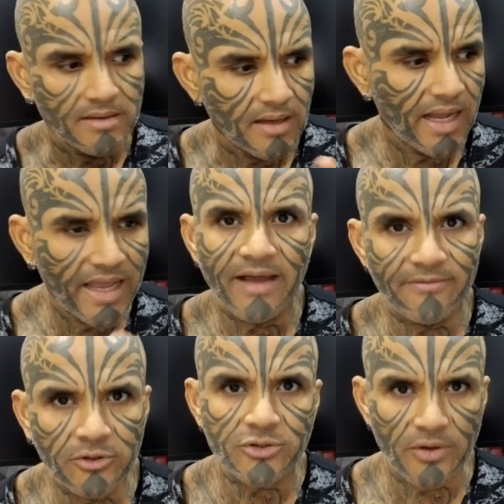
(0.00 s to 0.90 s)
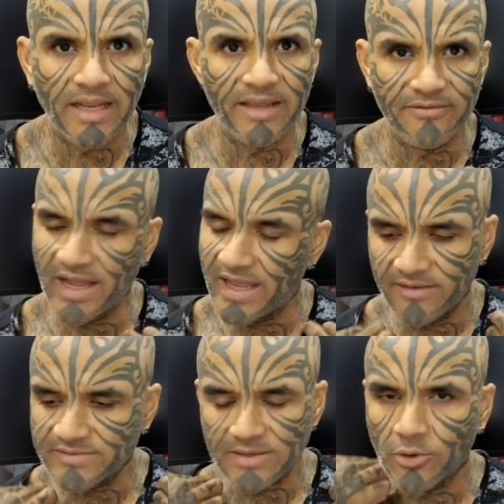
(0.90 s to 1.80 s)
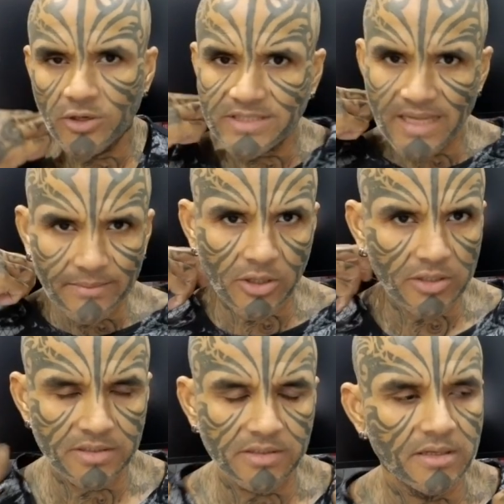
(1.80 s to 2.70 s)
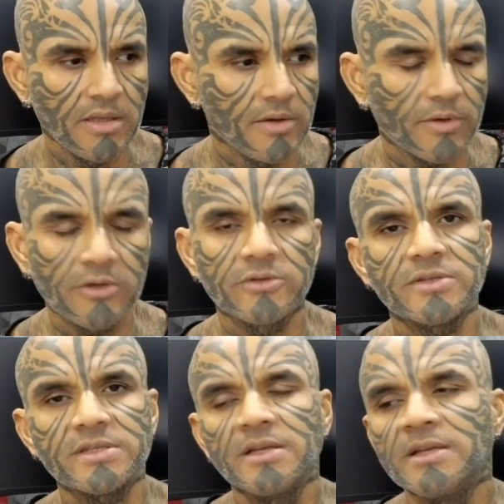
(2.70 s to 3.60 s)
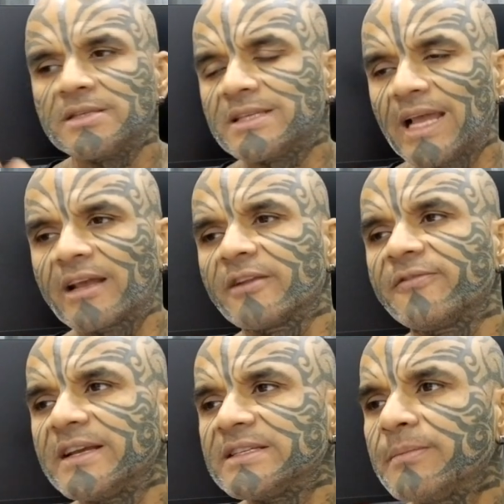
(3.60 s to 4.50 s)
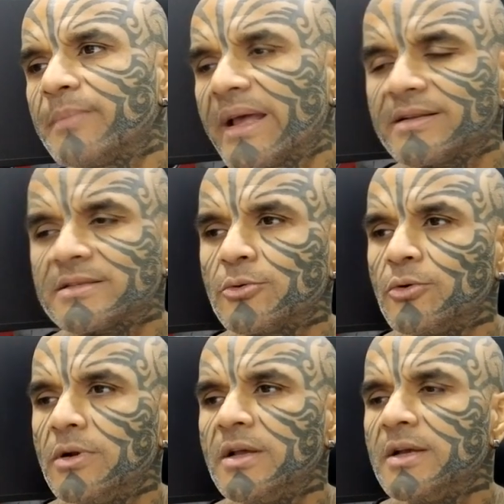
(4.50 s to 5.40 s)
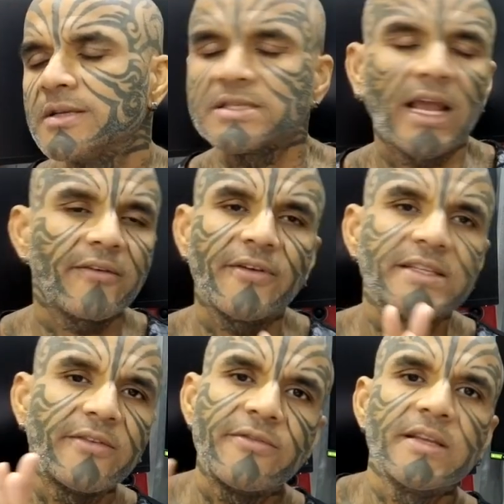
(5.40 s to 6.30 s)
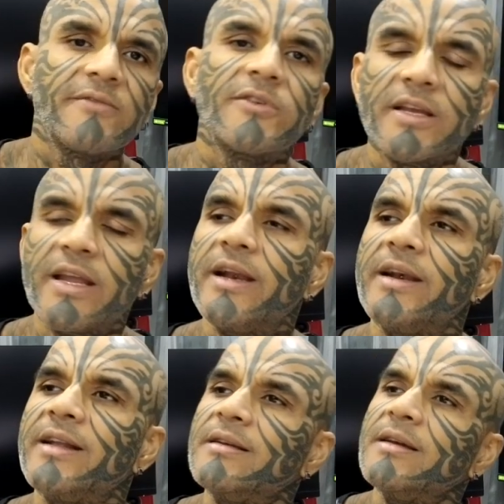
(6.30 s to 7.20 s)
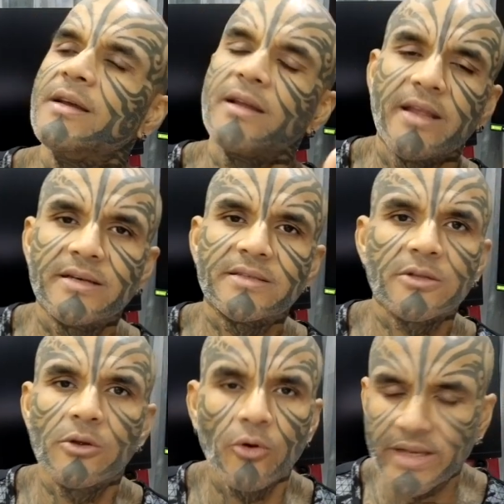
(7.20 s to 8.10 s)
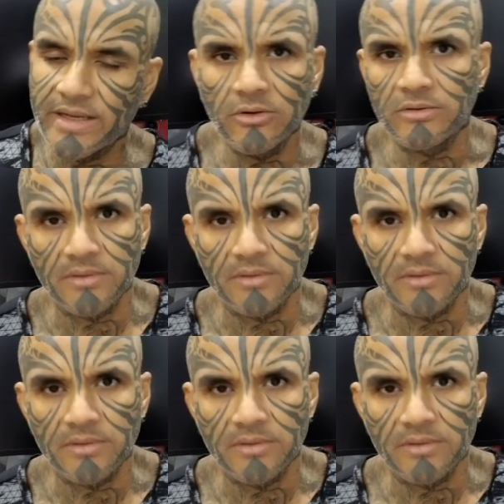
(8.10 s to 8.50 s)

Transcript: I have also a life. I have some wants. I'm not uh, one of those sacrificing parents who'll sacrifice everything for the kid and kids' glory. No,